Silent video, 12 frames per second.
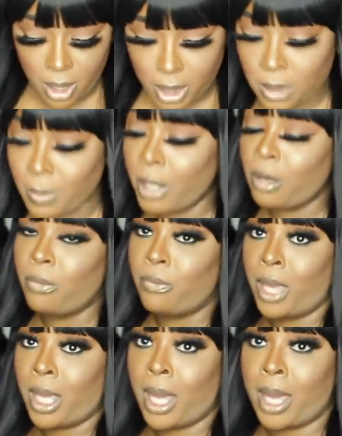as a matter of
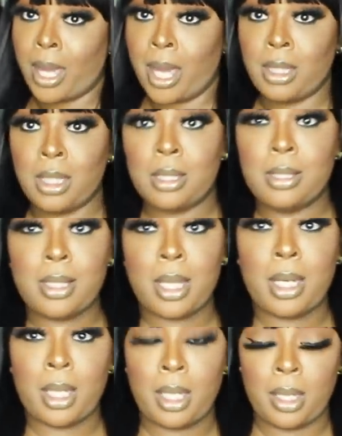fact I got this
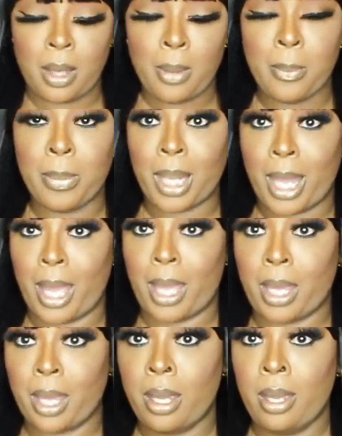set in
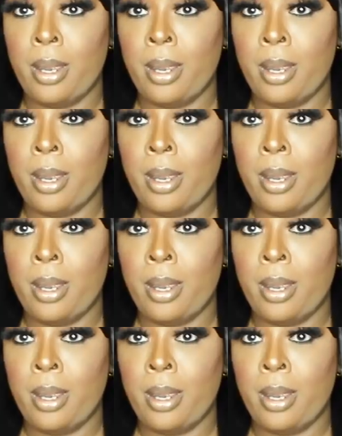black